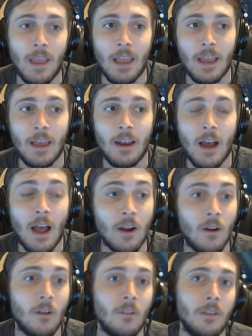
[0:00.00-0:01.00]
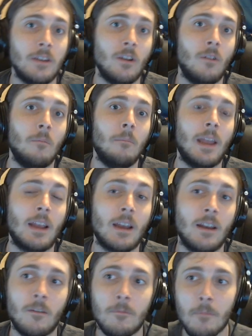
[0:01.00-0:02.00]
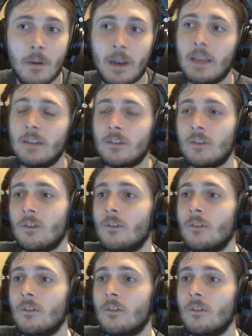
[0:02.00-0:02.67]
and I currently don't make enough money